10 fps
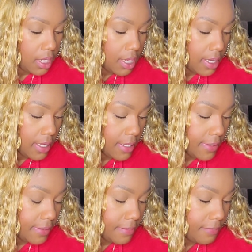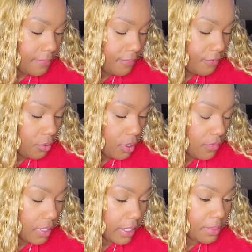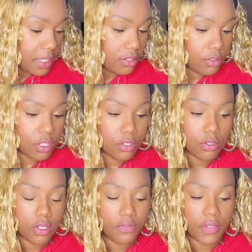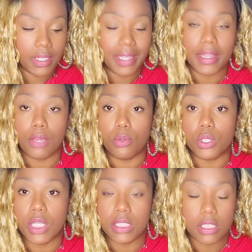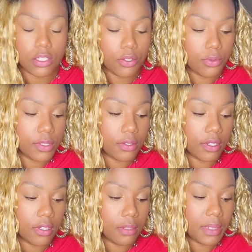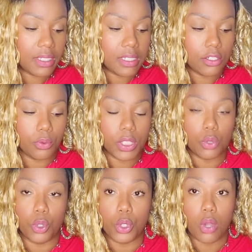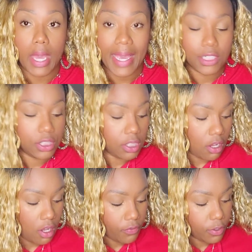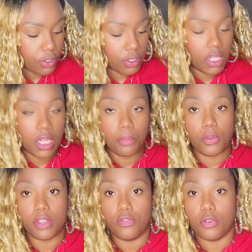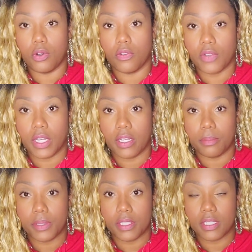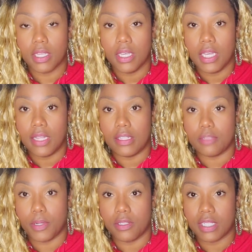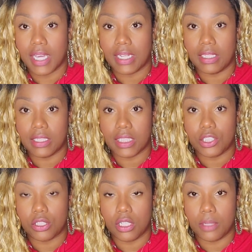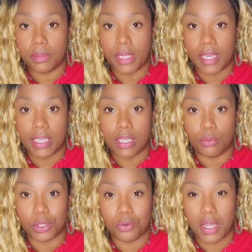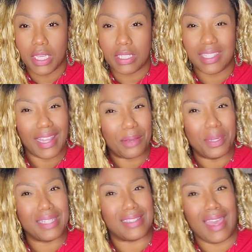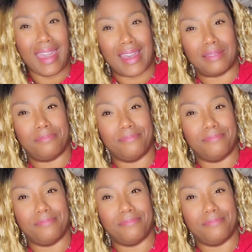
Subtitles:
Four of Cups energy, you could have felt like they rejected you. So there could have been a situation where you actually offered your cup with the Four of Cups. And this person kind of looked at your cup like it was crazy. Like, what is that?